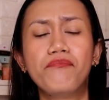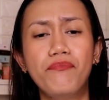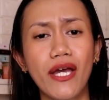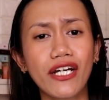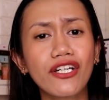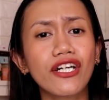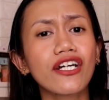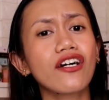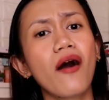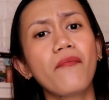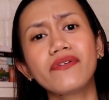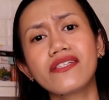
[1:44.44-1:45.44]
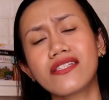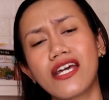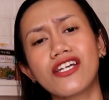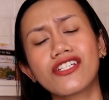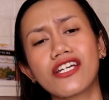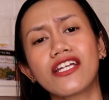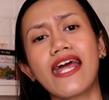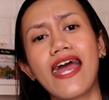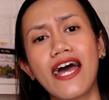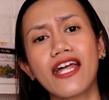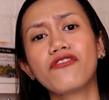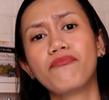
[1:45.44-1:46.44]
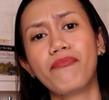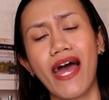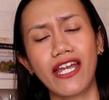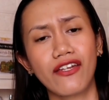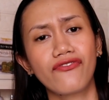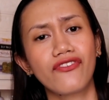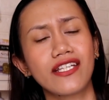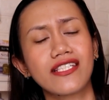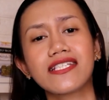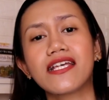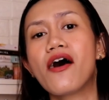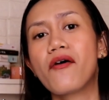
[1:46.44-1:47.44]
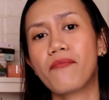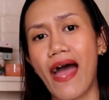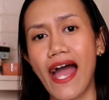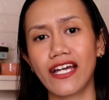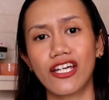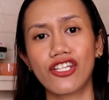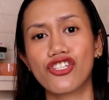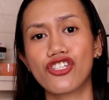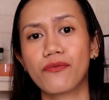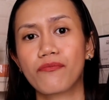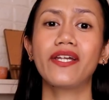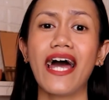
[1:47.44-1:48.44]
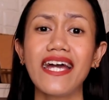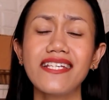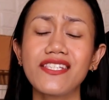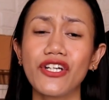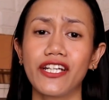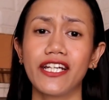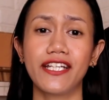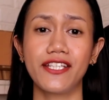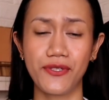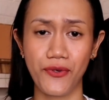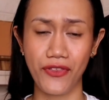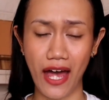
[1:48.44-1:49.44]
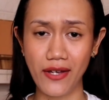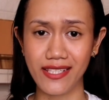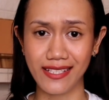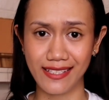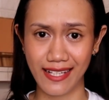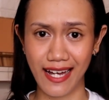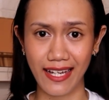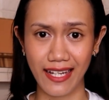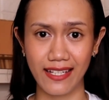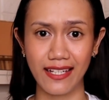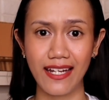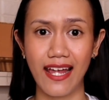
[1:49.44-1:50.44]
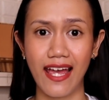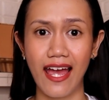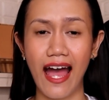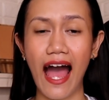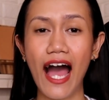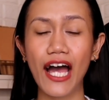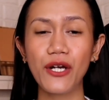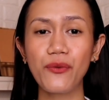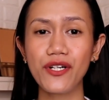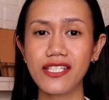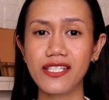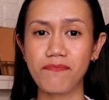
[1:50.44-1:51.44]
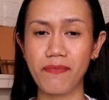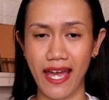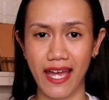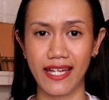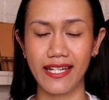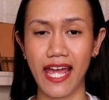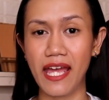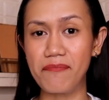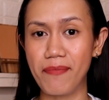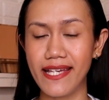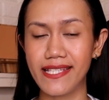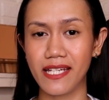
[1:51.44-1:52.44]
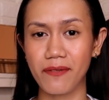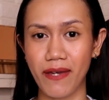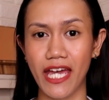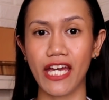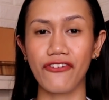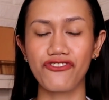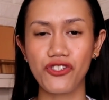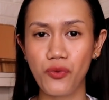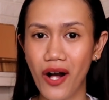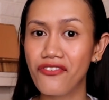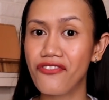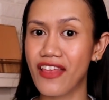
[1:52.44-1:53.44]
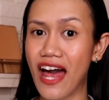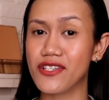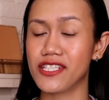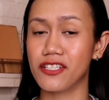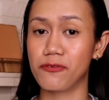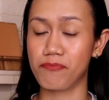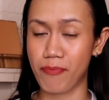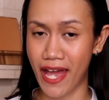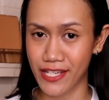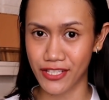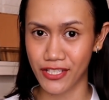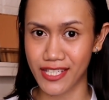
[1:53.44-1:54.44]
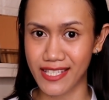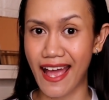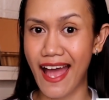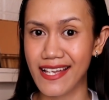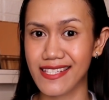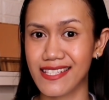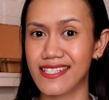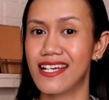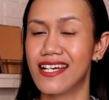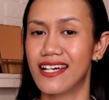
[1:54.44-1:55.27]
bigger compensation and benefits package. When I started in 2009, I was paid a basic pay of 12,000 pesos as